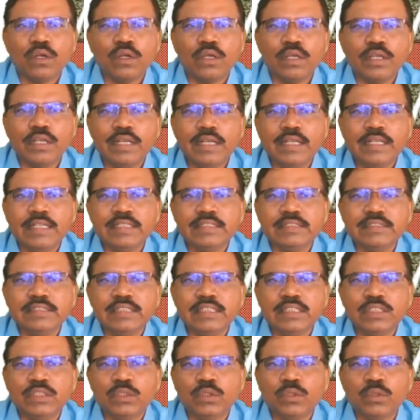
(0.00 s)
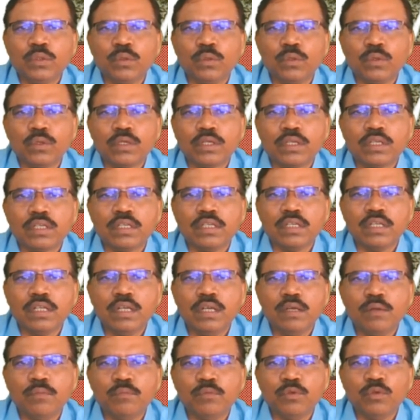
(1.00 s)
it is the
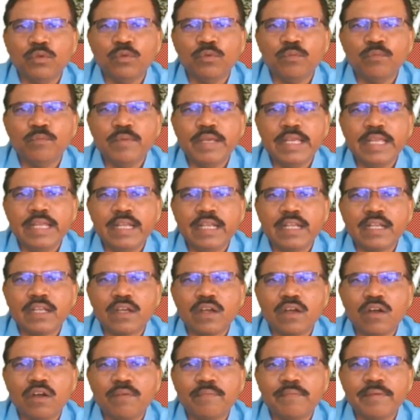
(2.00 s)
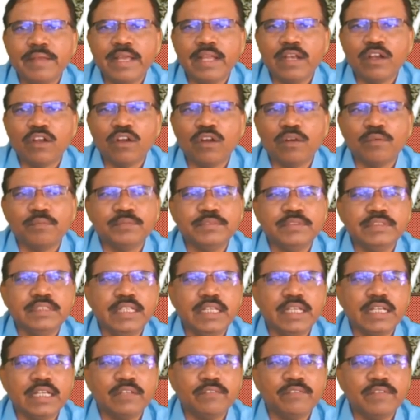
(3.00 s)
total movement of an
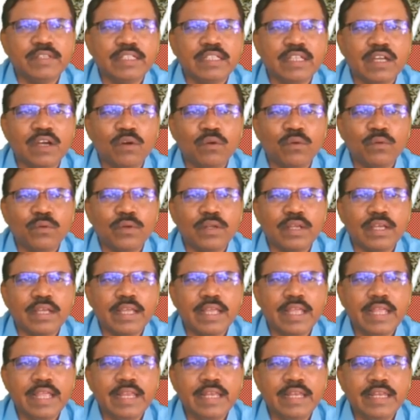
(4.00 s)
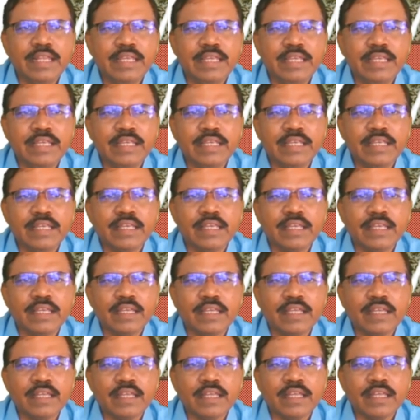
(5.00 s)
object without any
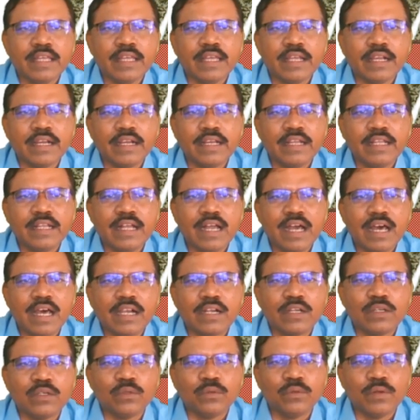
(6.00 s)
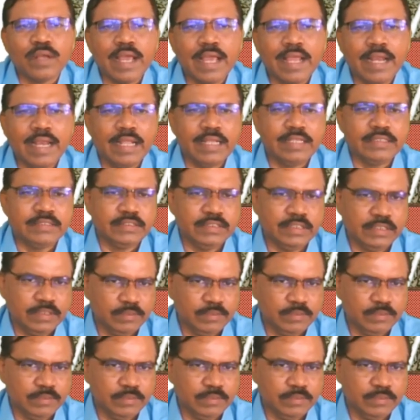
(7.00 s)
regard to direction.